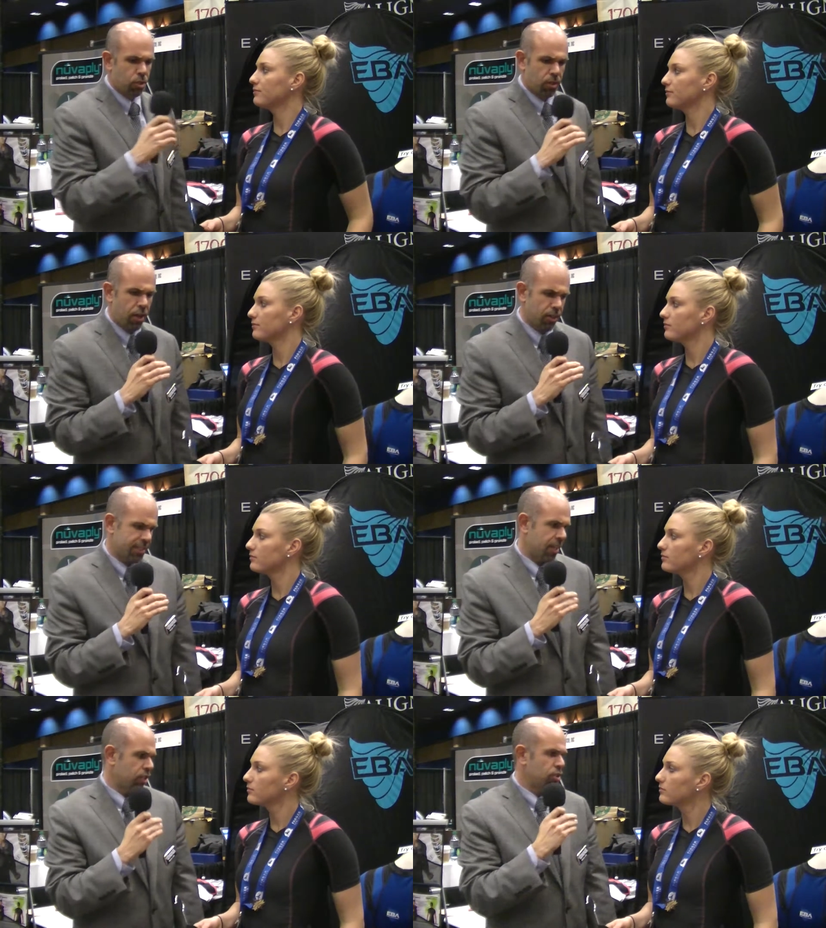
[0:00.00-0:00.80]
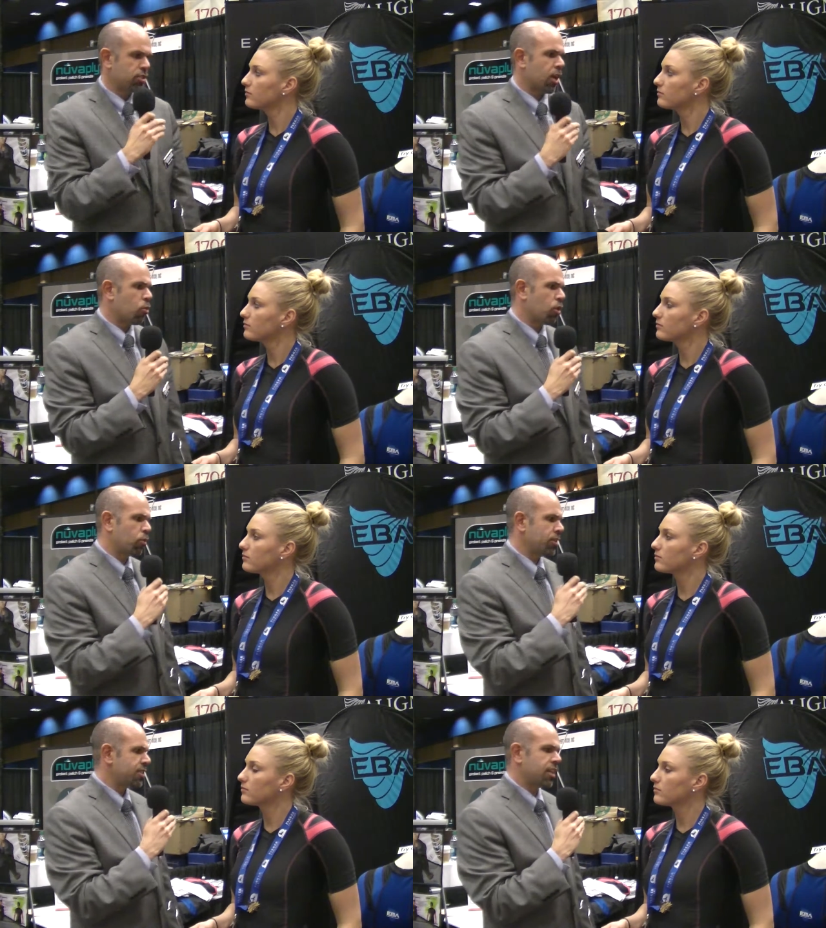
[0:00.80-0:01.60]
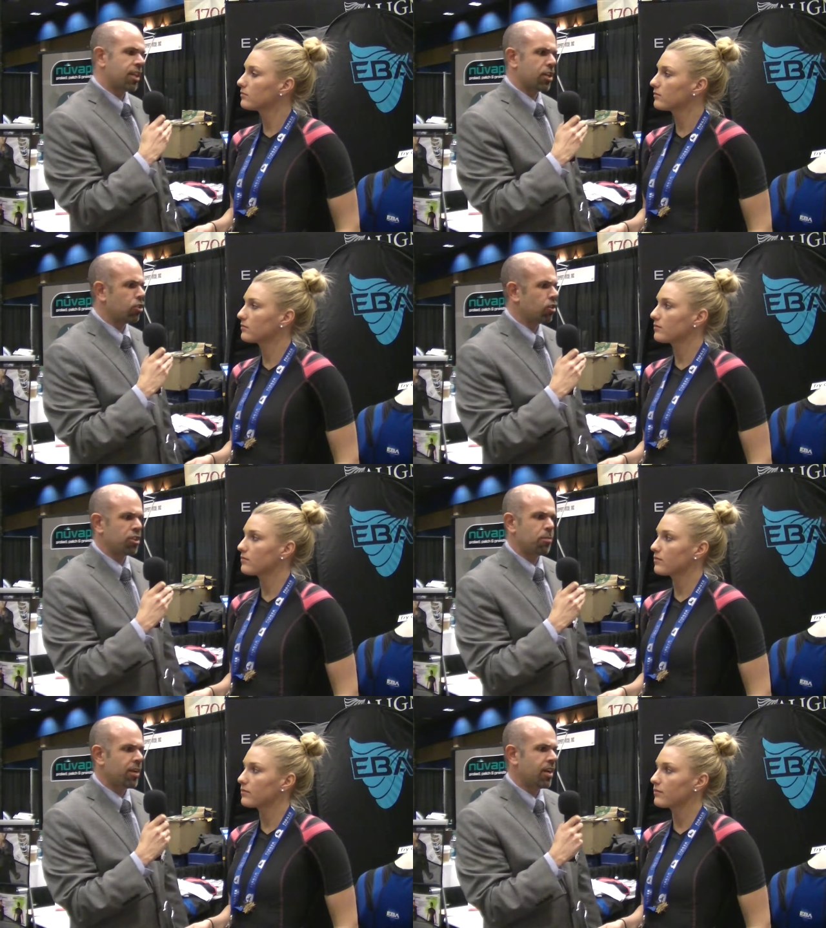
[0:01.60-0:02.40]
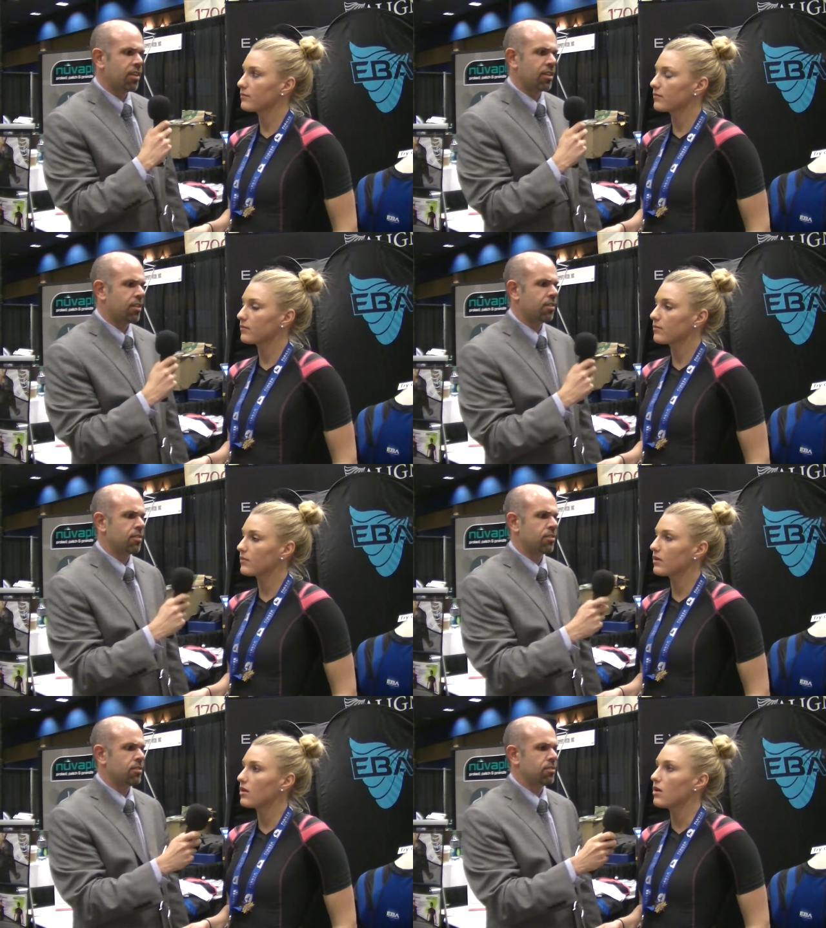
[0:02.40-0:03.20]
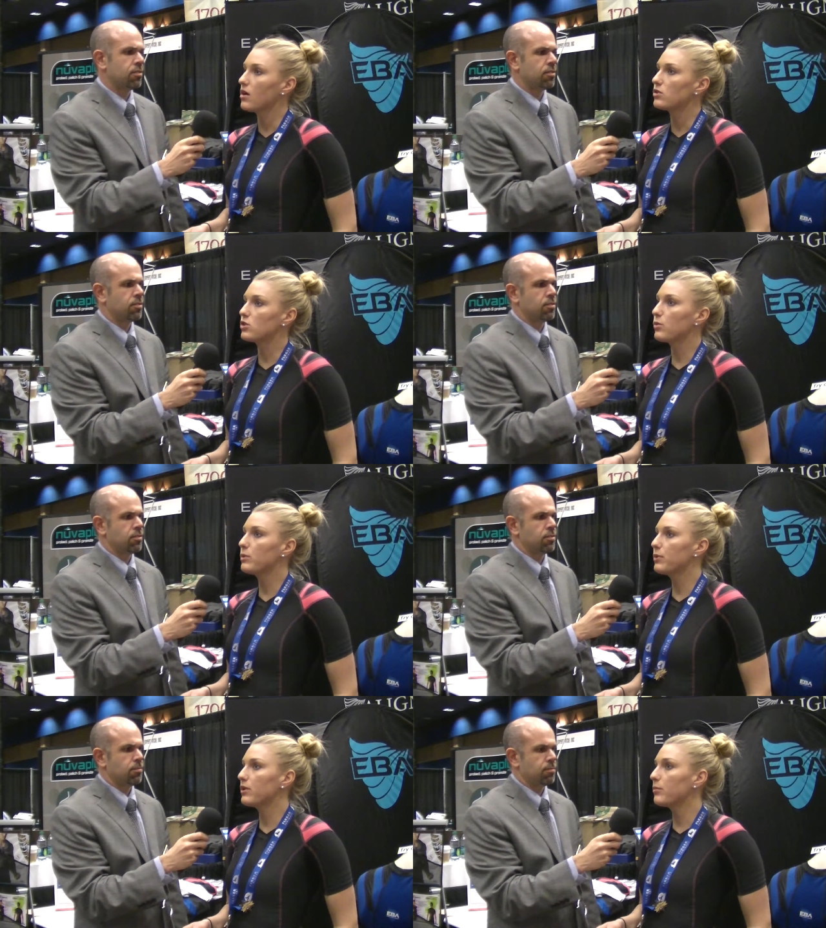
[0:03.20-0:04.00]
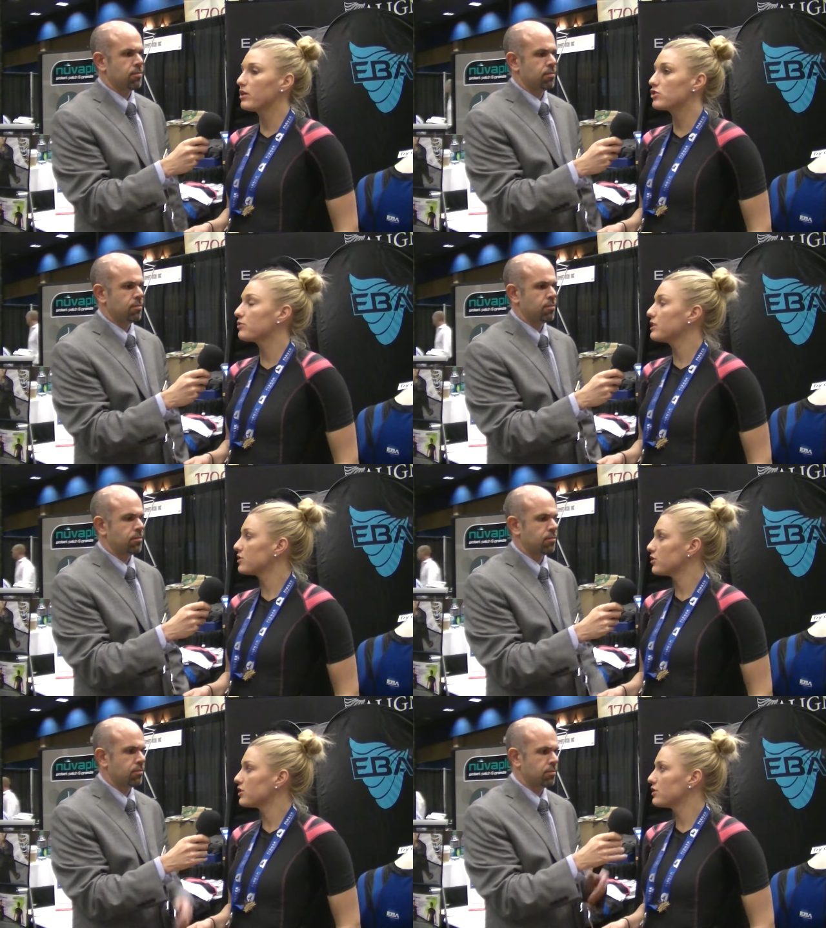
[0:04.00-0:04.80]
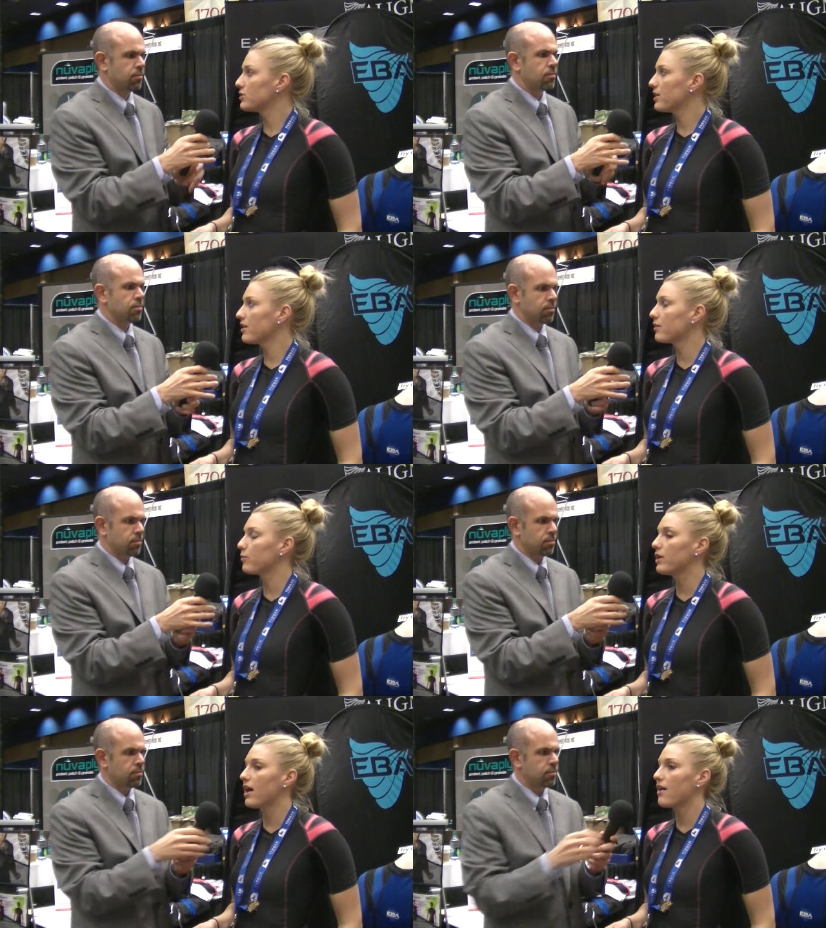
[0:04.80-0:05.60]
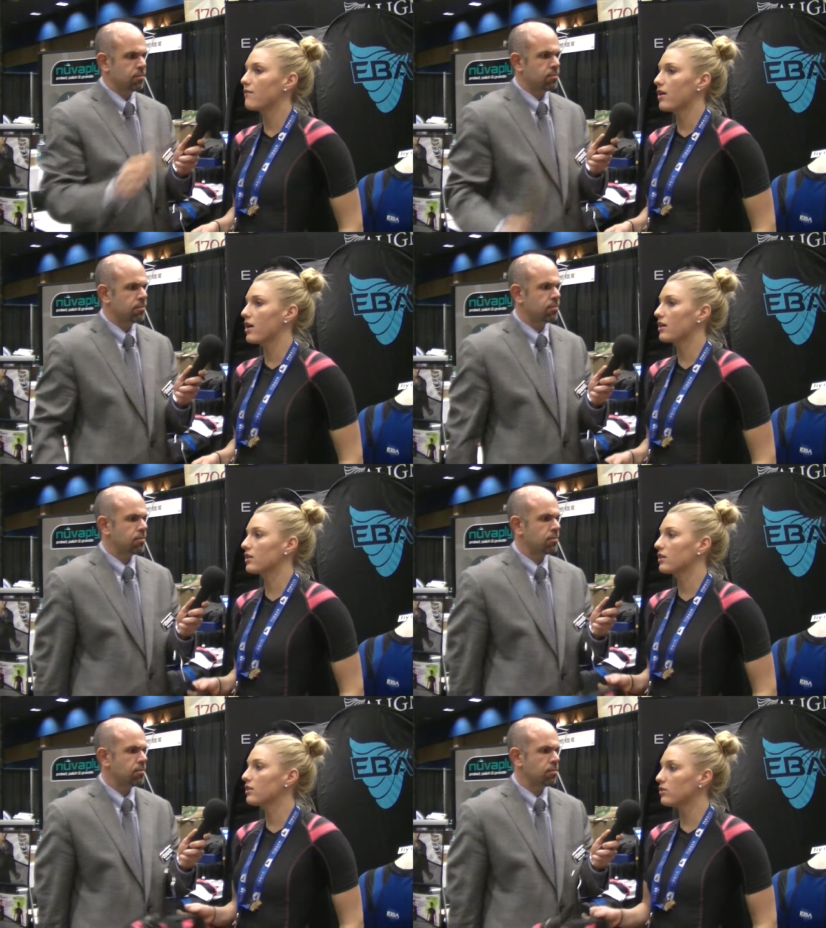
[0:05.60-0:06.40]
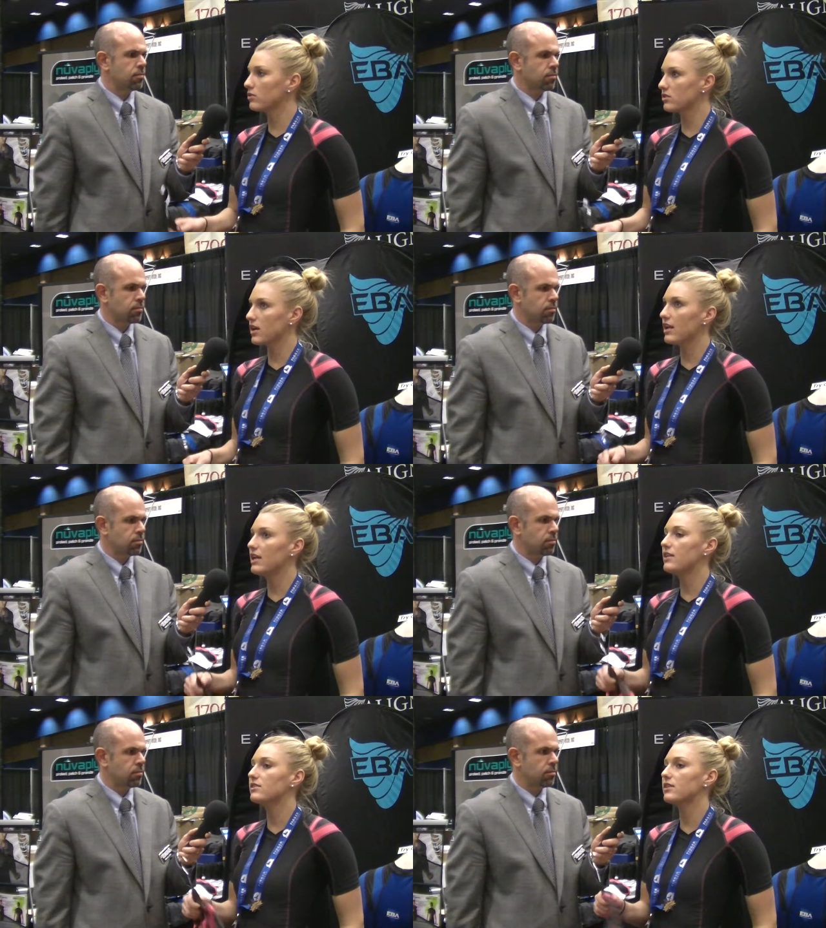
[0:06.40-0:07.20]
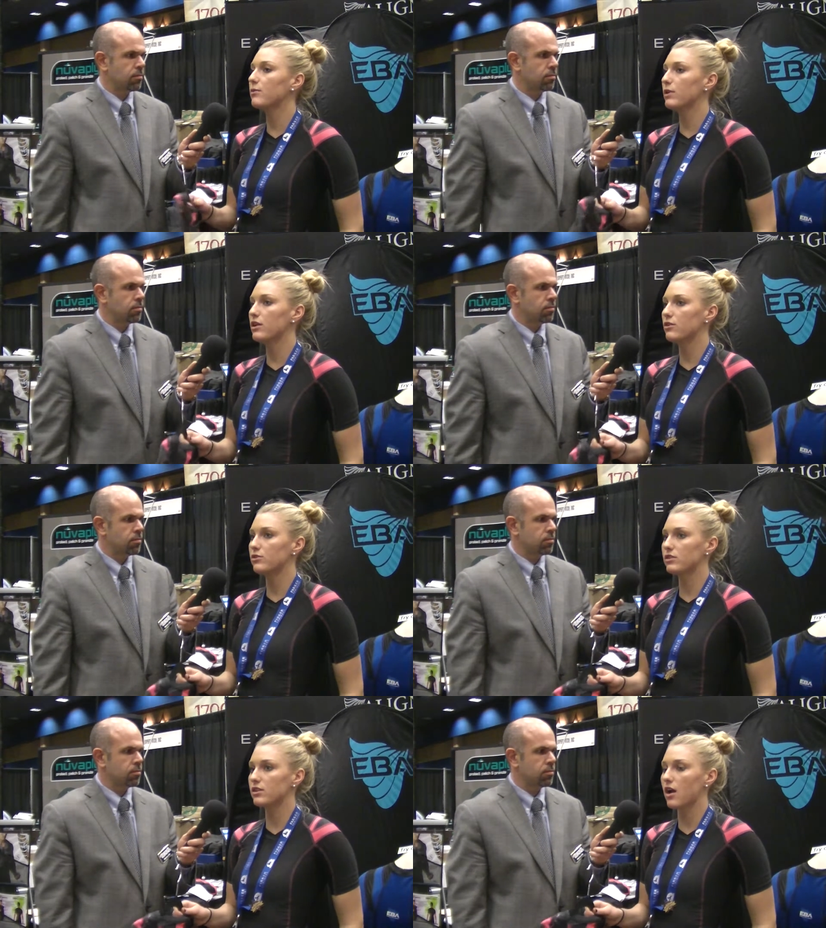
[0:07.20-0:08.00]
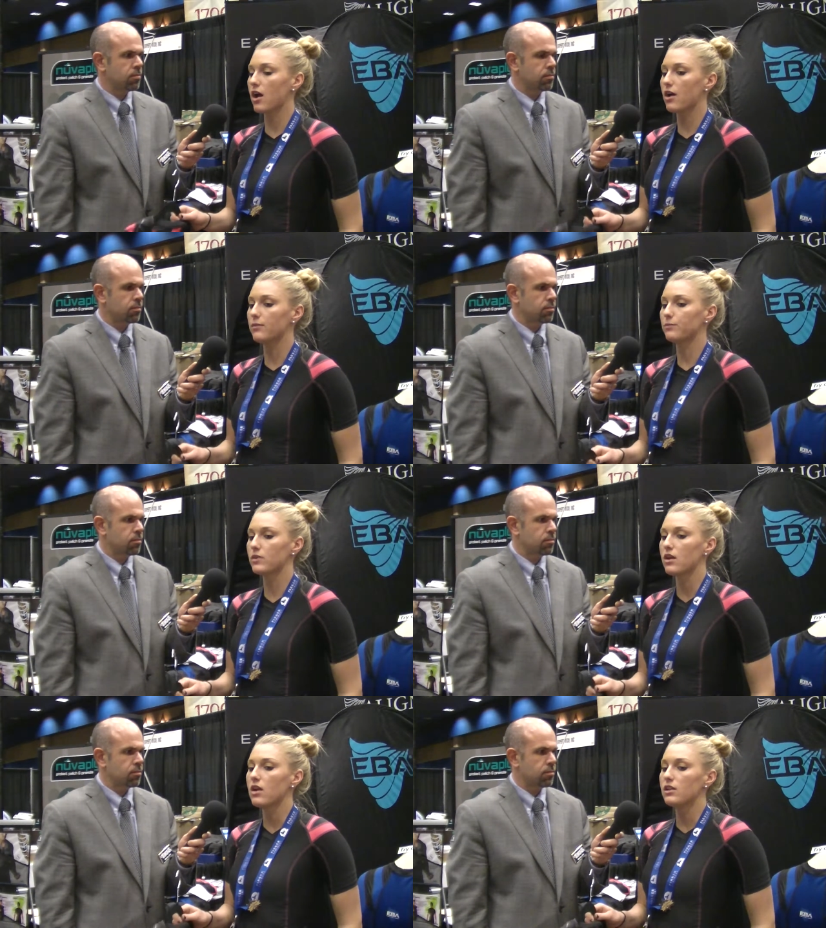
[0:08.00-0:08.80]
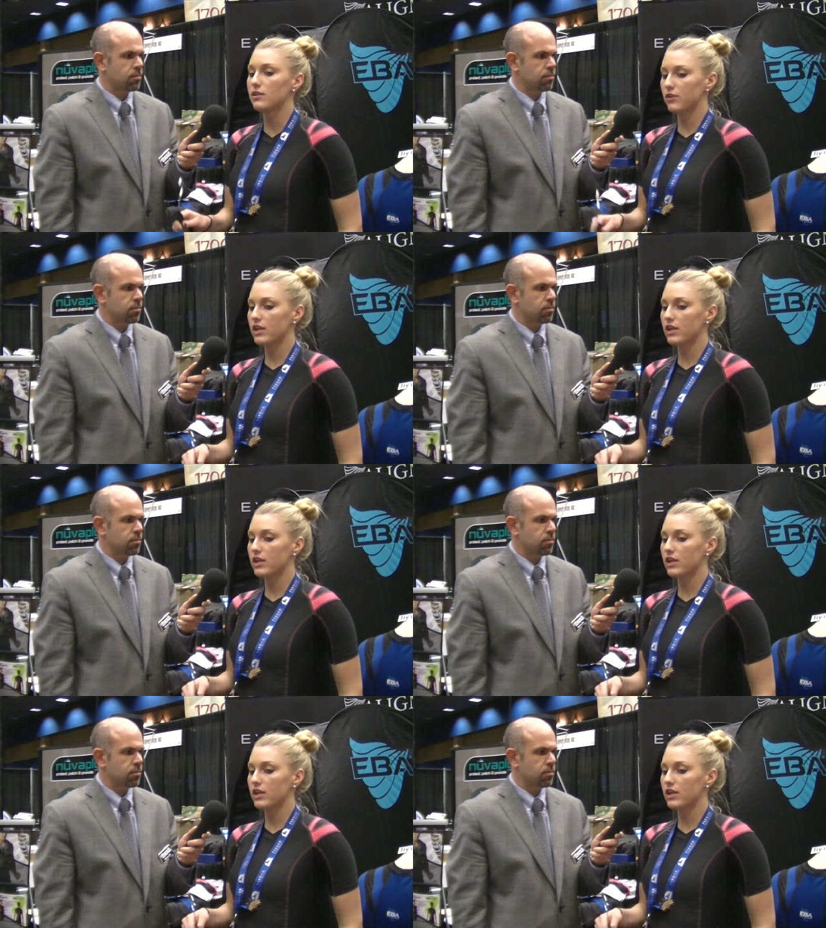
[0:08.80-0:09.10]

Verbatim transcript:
Speaker 1: how exactly does that work? What's the technology behind that?
Speaker 2: So we put a bunch of research into it. We have clinical studies, and we use different